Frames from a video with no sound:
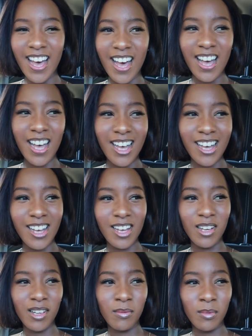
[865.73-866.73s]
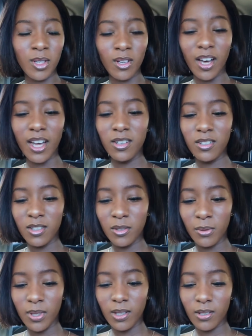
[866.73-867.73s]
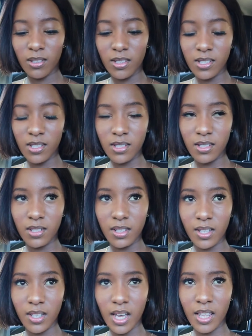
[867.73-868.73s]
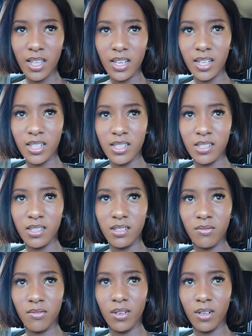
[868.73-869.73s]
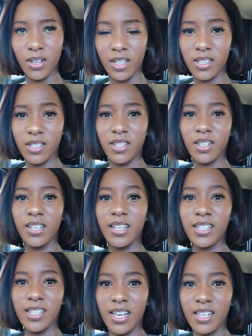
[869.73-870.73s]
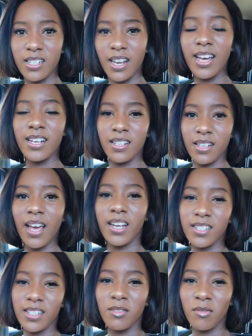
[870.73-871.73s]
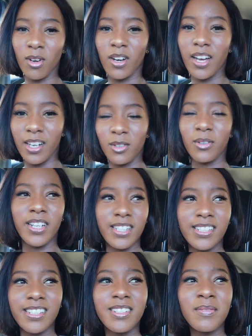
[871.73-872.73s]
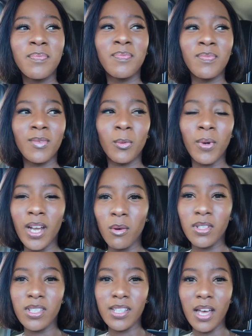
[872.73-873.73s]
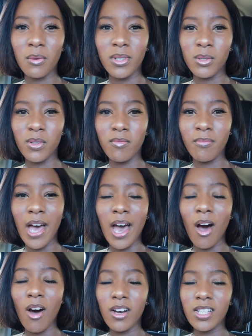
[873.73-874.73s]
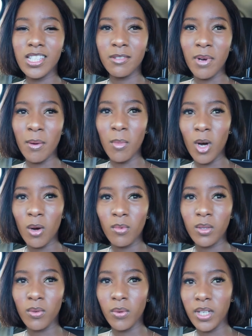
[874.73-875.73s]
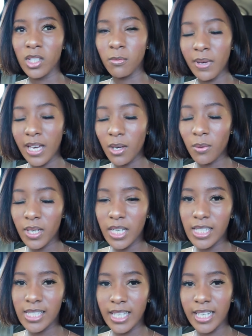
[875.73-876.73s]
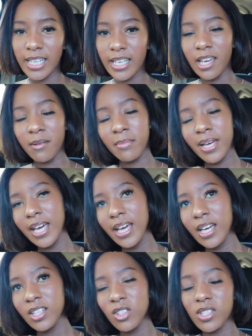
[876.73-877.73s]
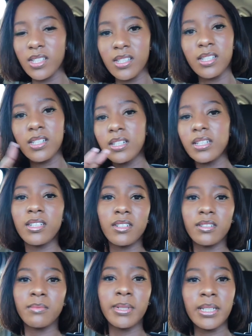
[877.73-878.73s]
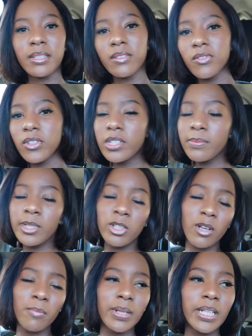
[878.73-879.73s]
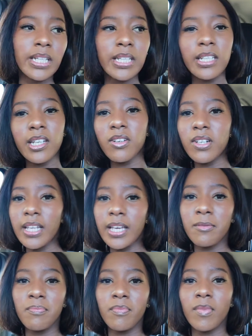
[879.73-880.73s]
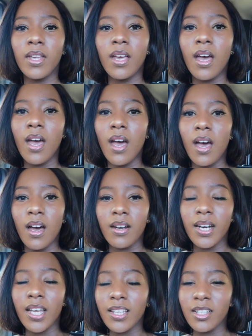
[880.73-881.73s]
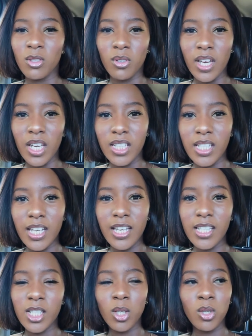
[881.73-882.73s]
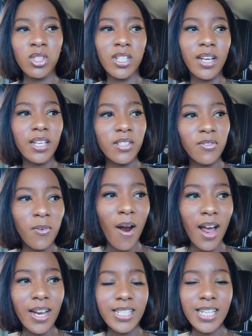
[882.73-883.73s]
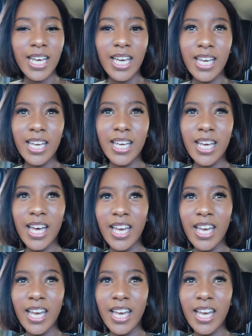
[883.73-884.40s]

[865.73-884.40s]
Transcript: Um, yeah, I don't know when last. I think I did vlog yesterday. Yes, I did. I I did vlog. I know I did. When I was I was with my aunt and my mom, and we went to Bay West. Then came back, just did a little bit of Christmas shopping here and there. Nothing too hectic. So today's Friday.